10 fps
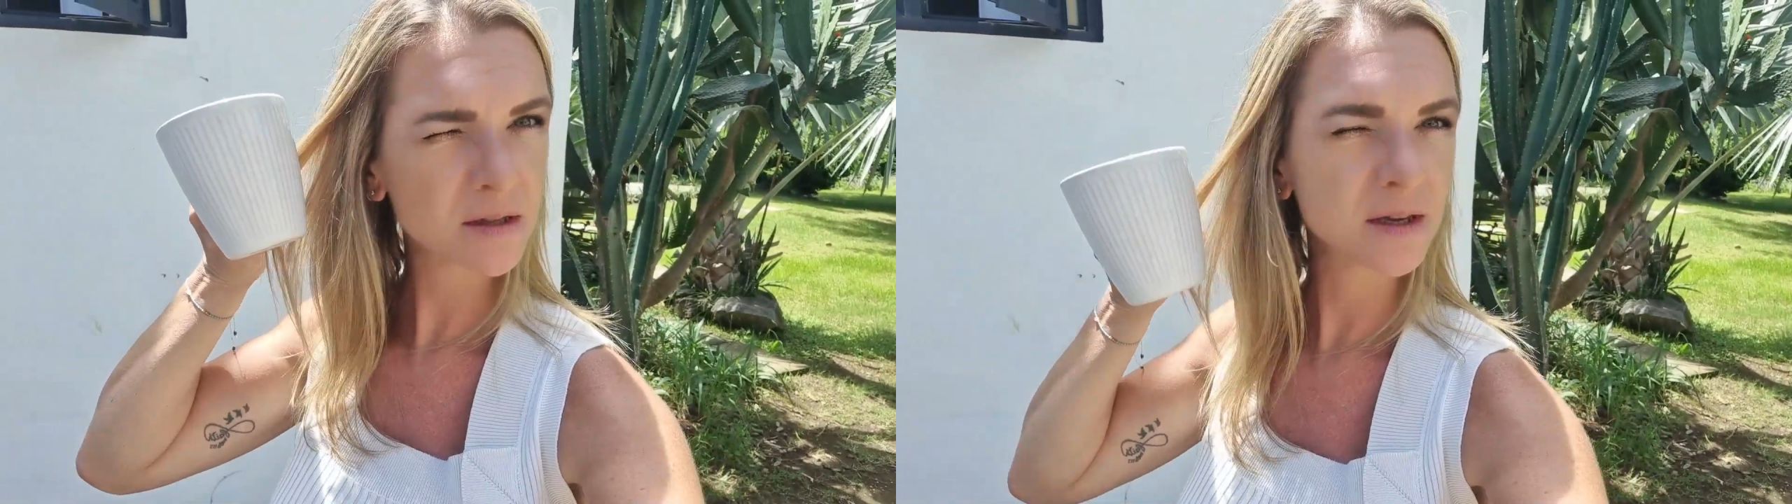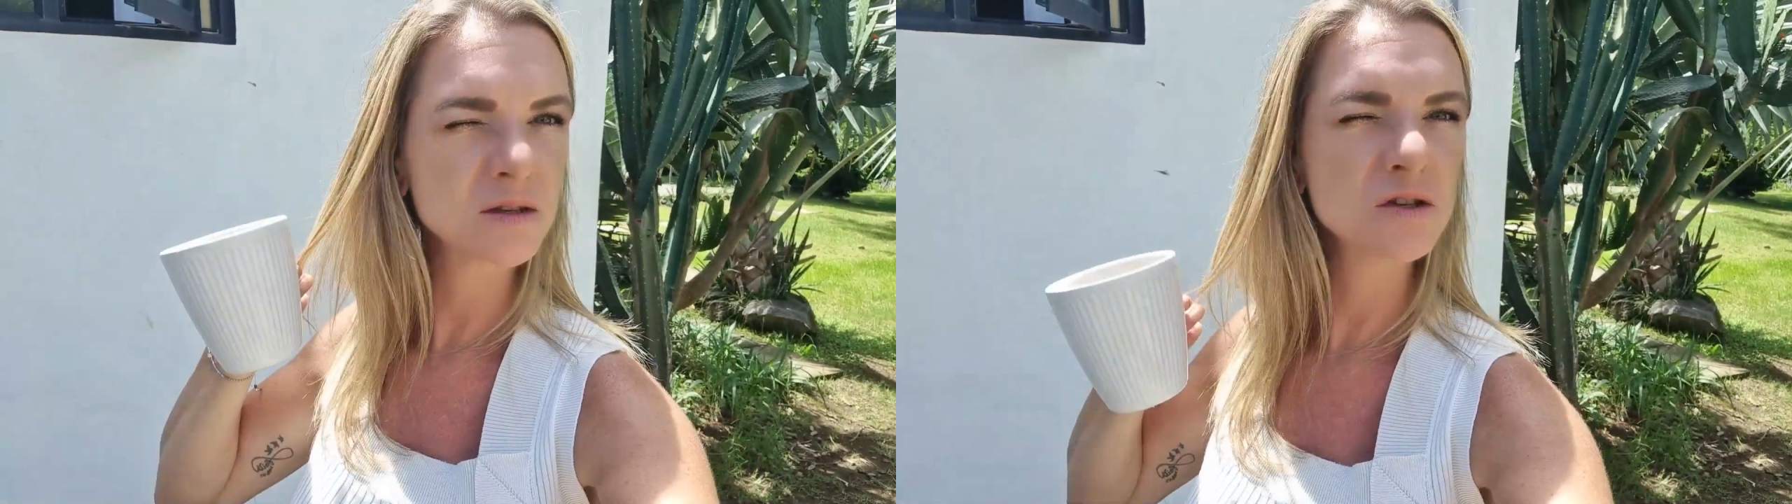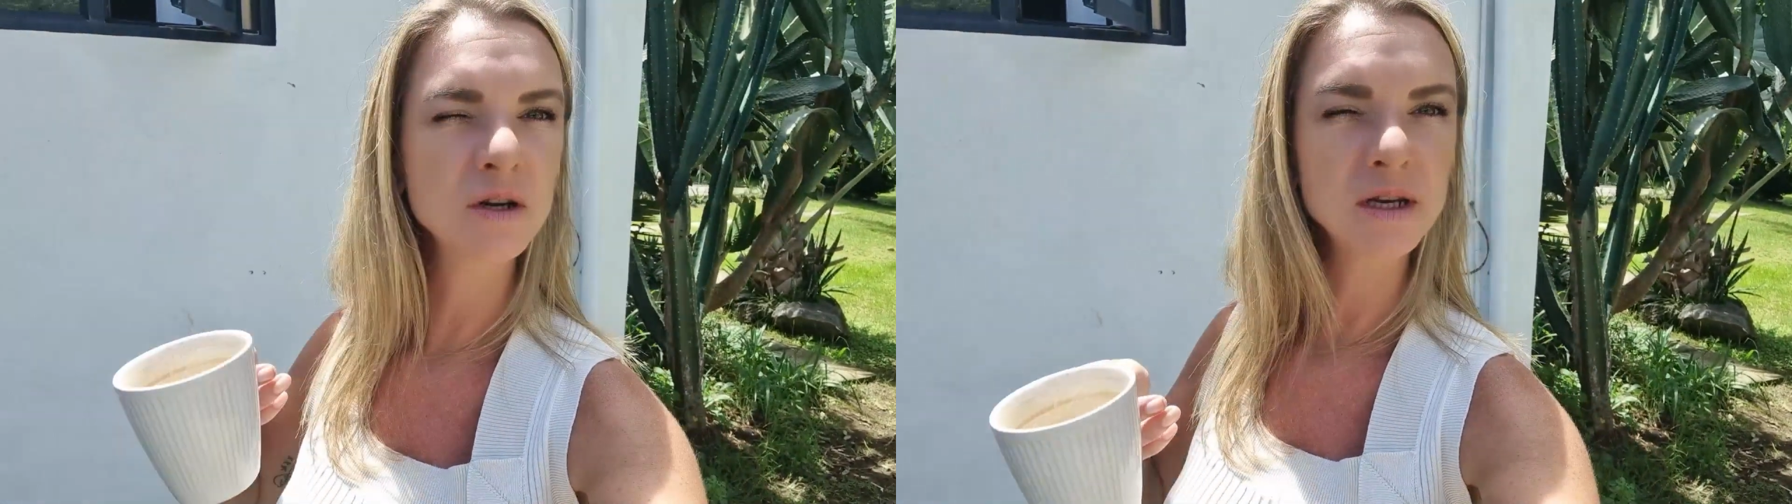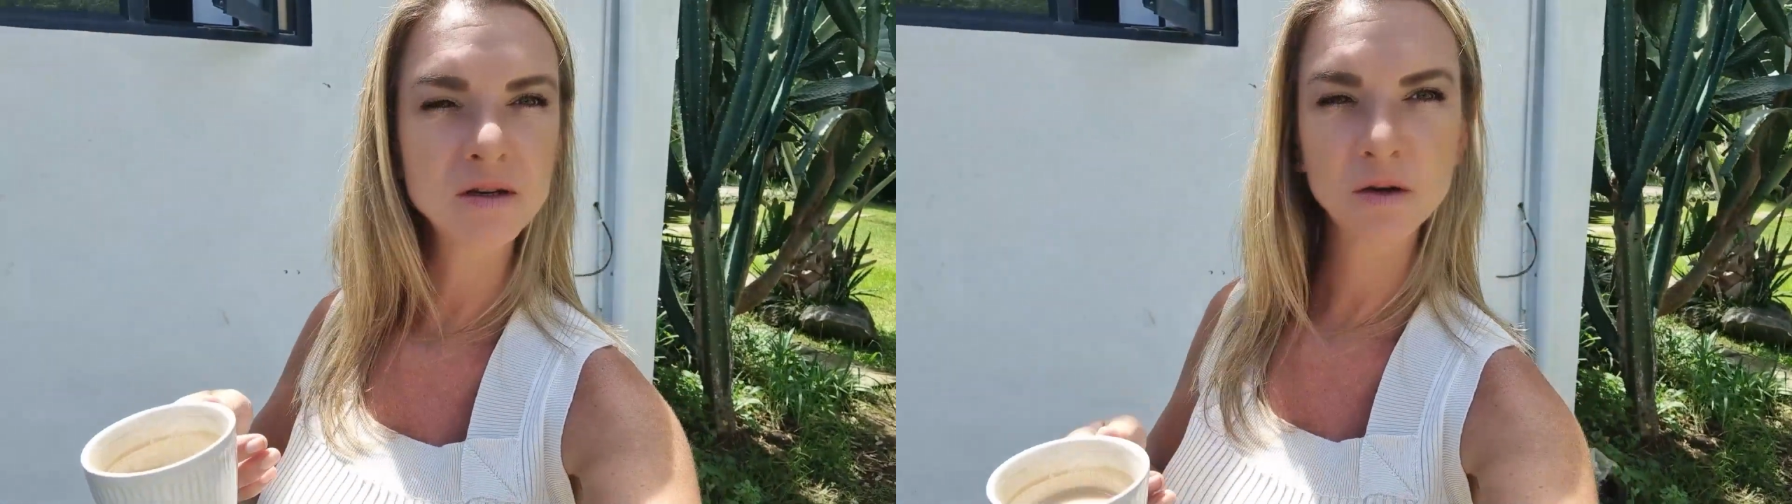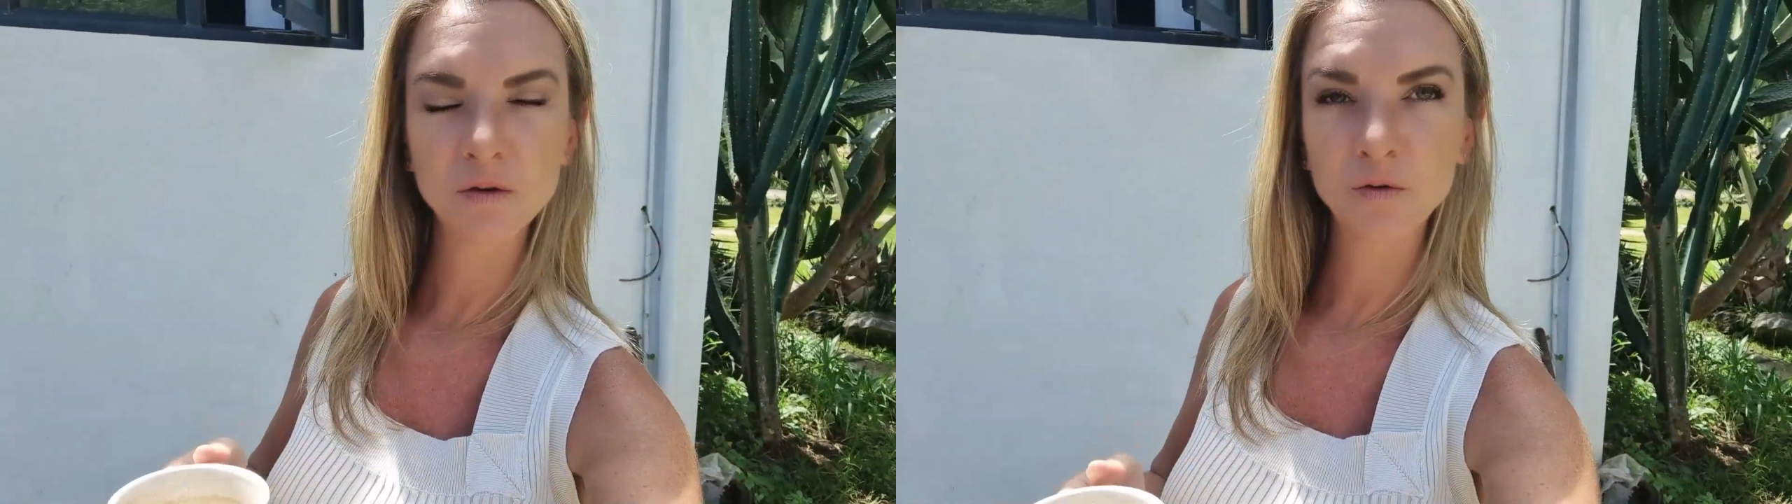things you
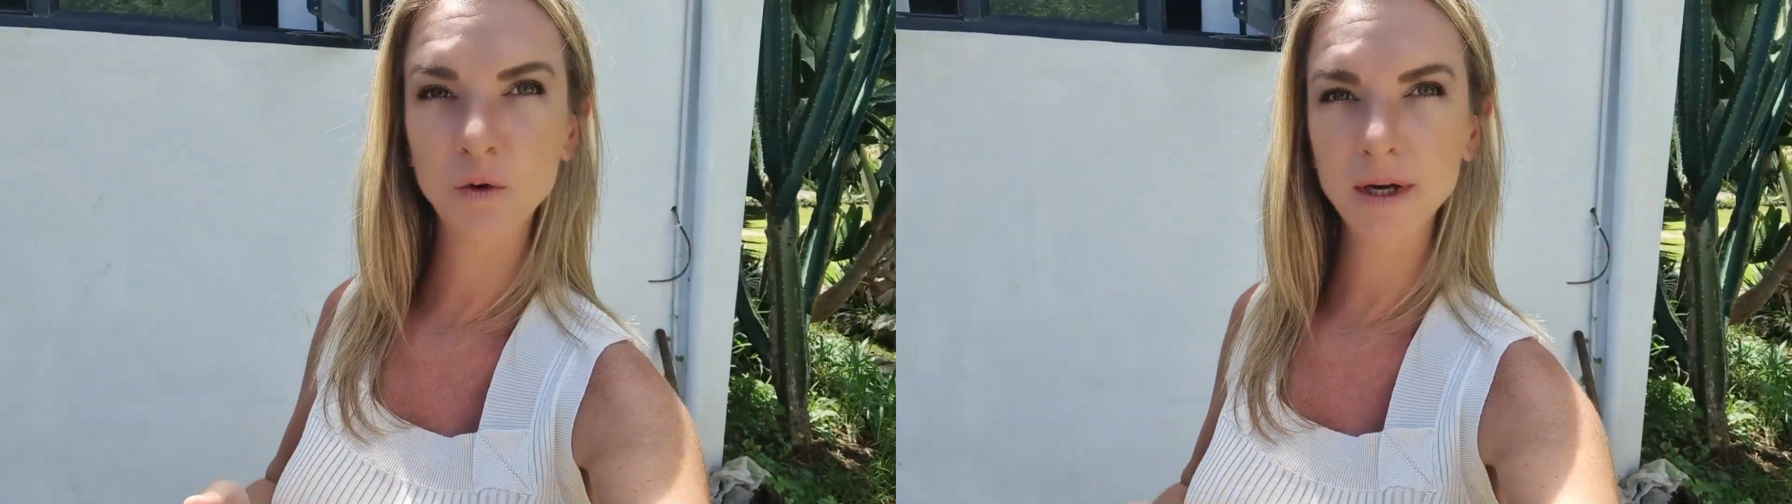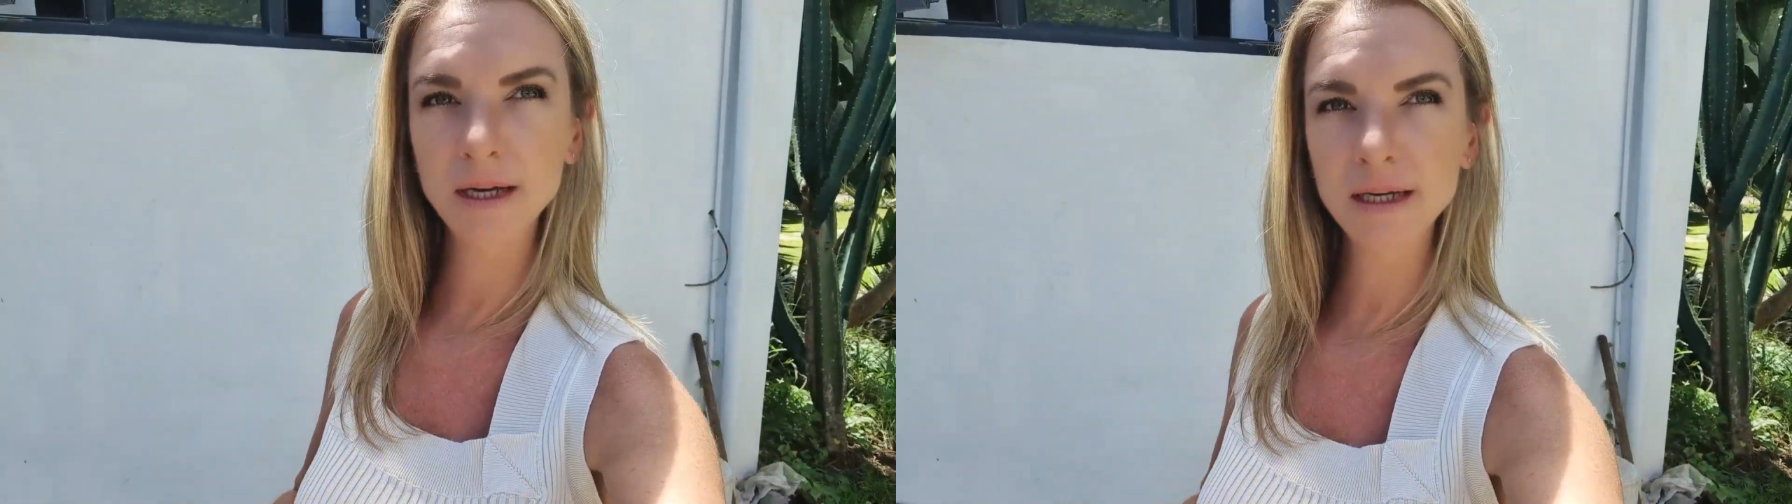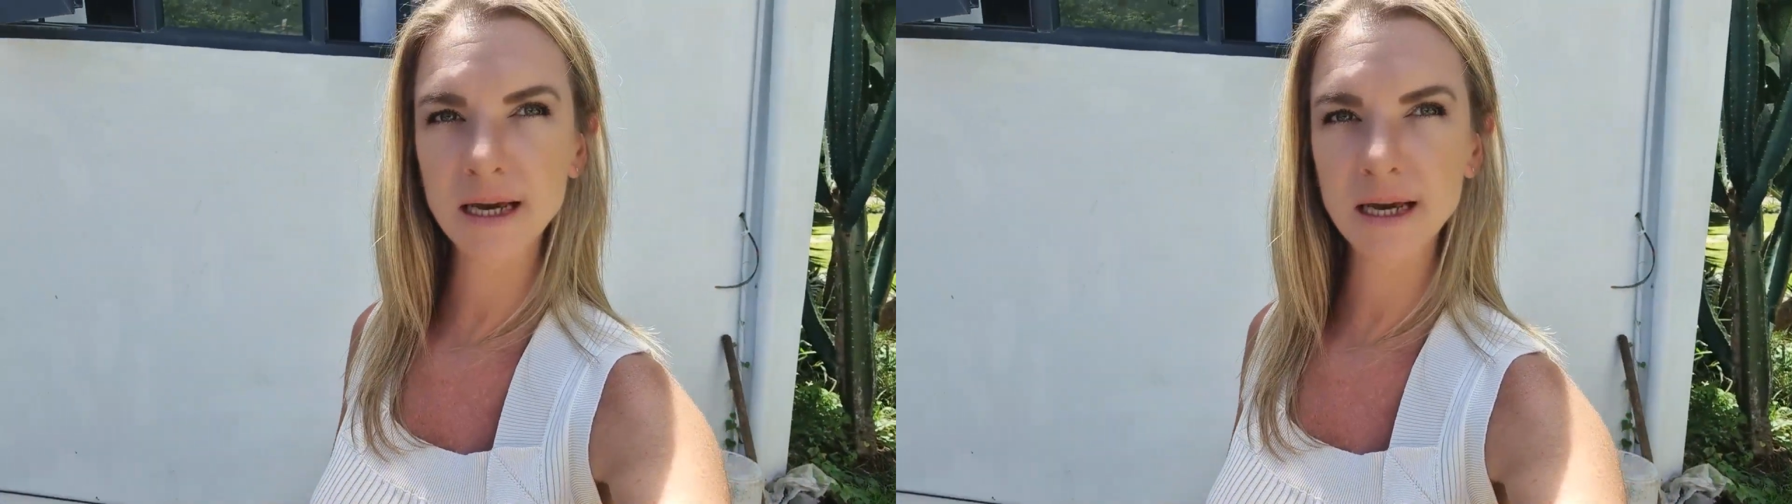need to avoid,